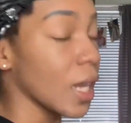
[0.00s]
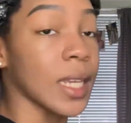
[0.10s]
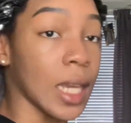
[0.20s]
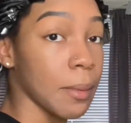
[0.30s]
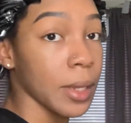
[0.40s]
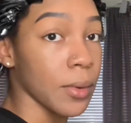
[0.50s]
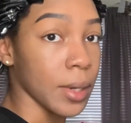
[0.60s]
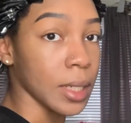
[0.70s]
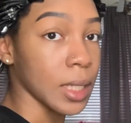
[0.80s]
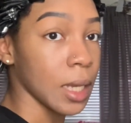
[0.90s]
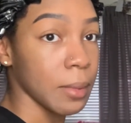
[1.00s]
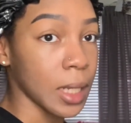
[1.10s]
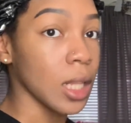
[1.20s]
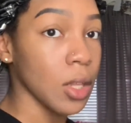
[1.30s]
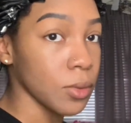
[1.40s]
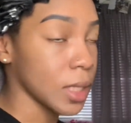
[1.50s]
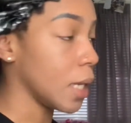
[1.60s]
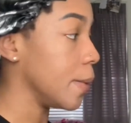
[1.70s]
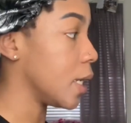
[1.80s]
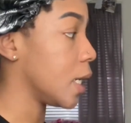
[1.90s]
keep it on, keep it close,
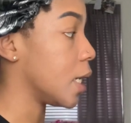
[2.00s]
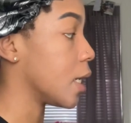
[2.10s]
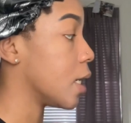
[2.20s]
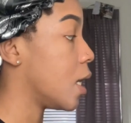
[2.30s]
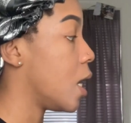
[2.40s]
keep it near.